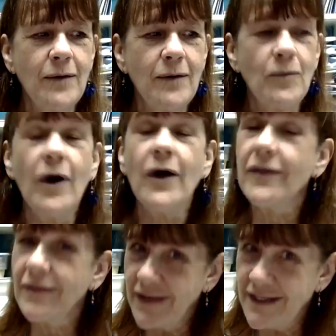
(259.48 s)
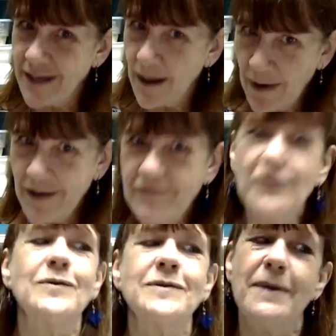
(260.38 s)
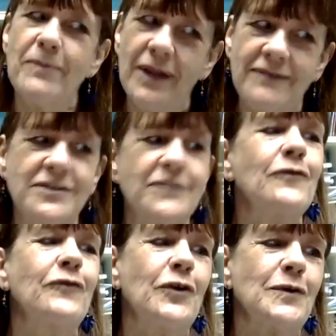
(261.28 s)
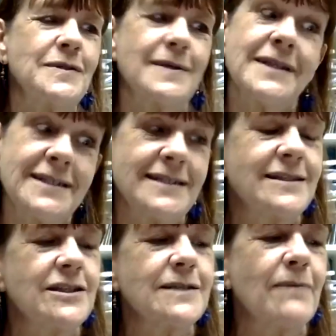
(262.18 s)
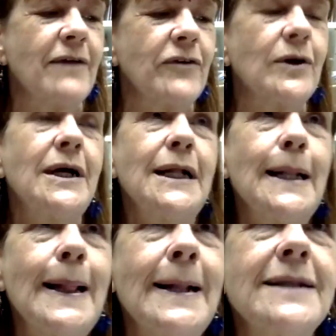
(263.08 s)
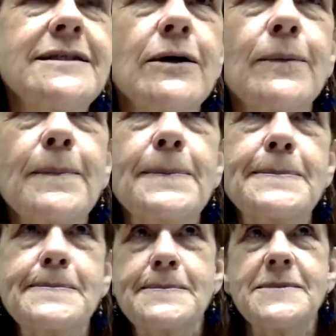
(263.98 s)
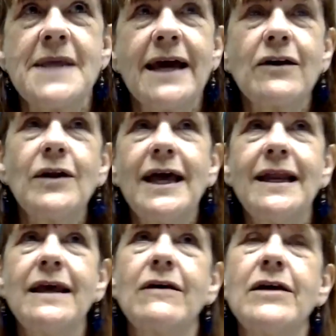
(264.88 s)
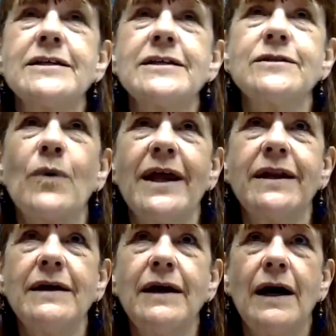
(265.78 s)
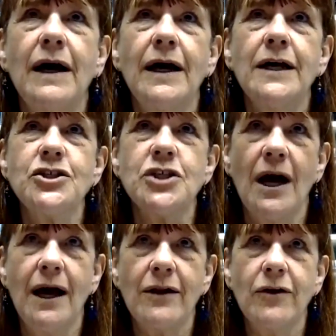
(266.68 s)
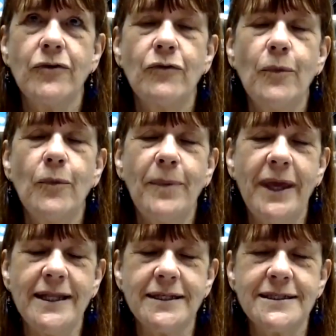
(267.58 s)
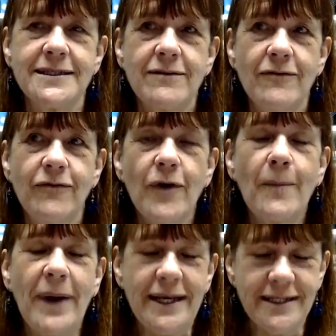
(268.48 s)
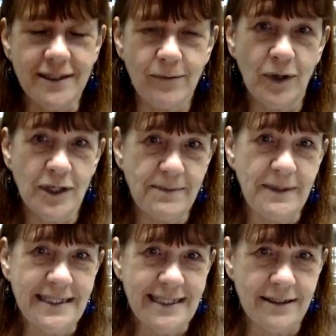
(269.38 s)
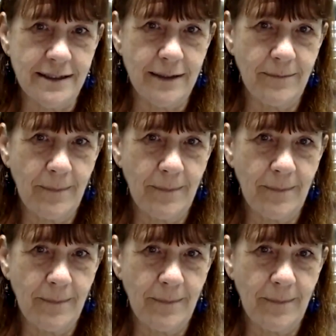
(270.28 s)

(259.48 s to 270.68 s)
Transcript: well, these are my views. People have different views. So this is just my view. So Echolalia is when a child repeats verbatim what has been said to them.